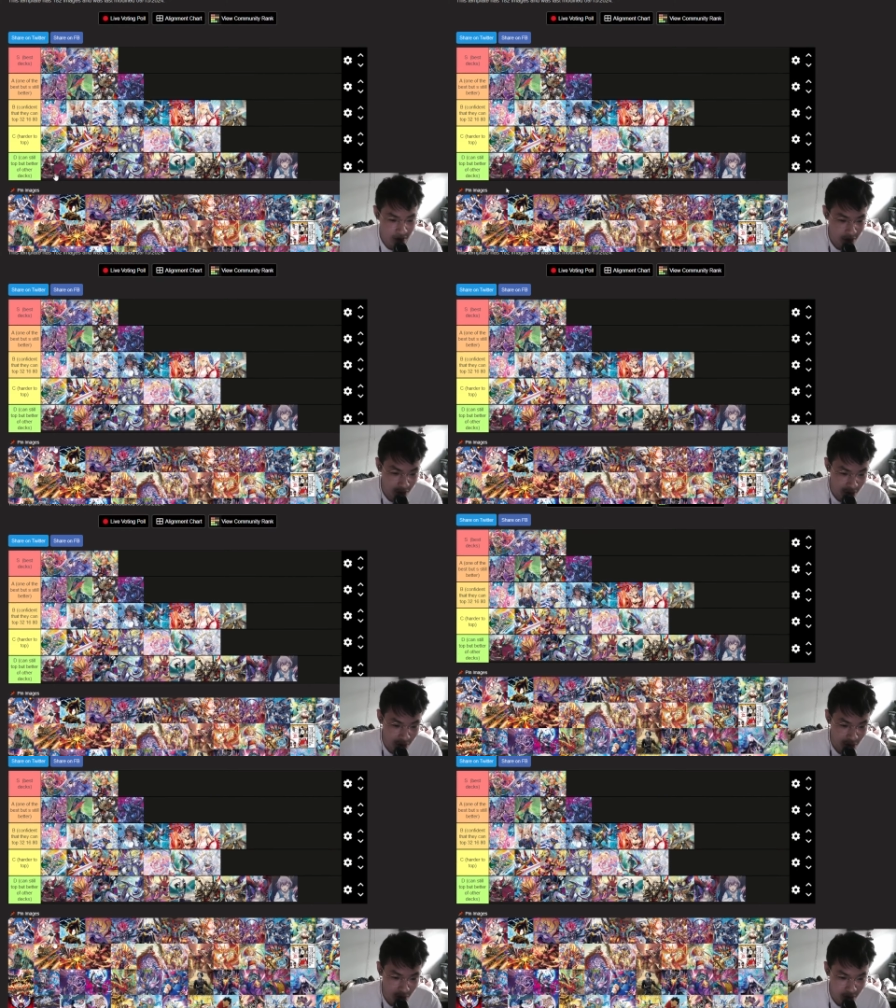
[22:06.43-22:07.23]

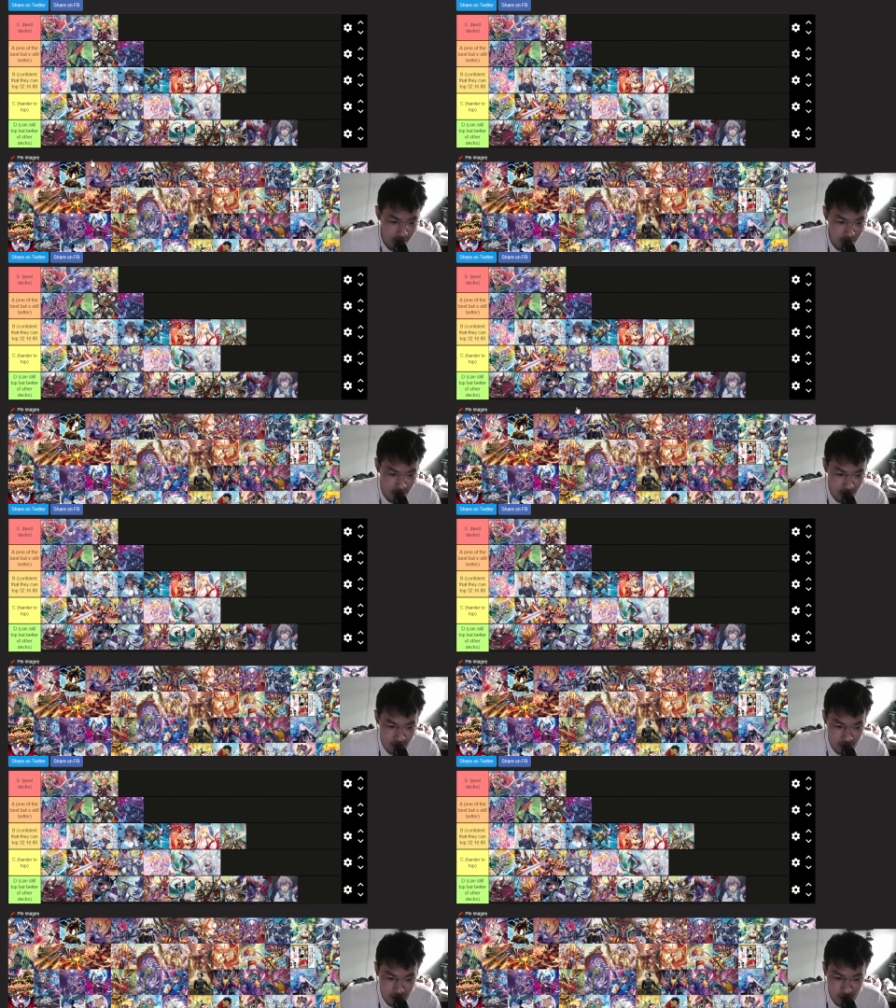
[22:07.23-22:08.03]
or are
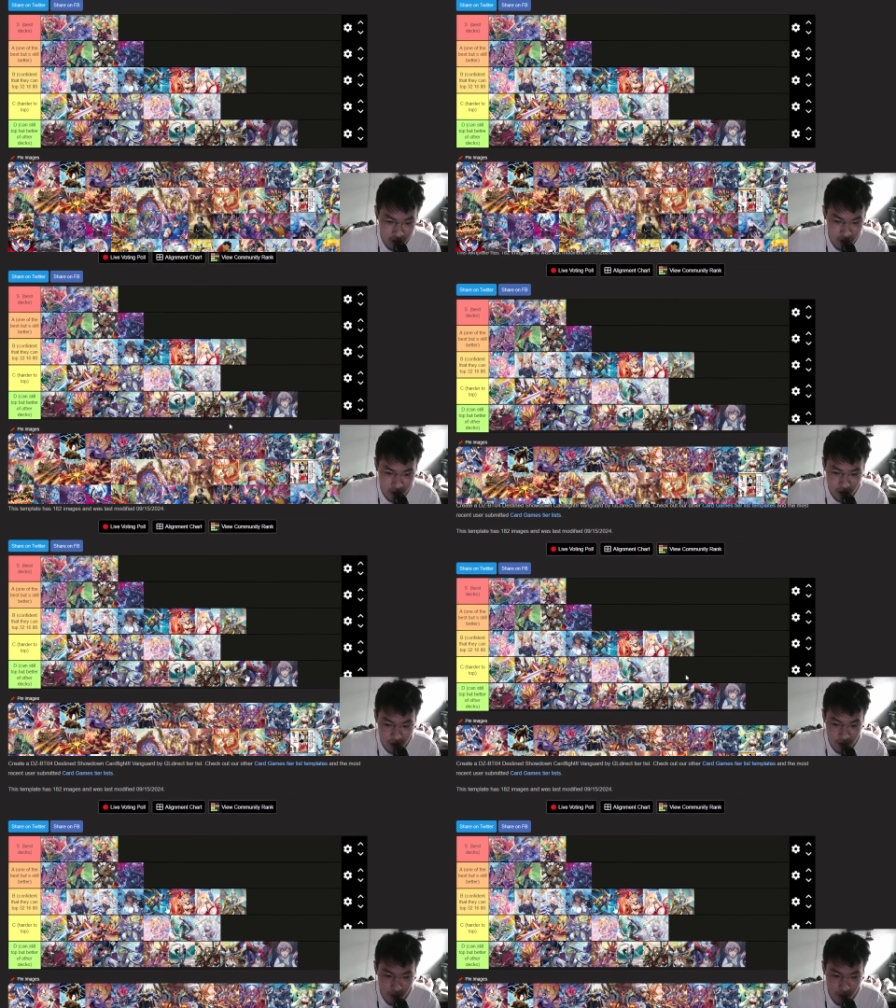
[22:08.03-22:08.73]
there any cards I should have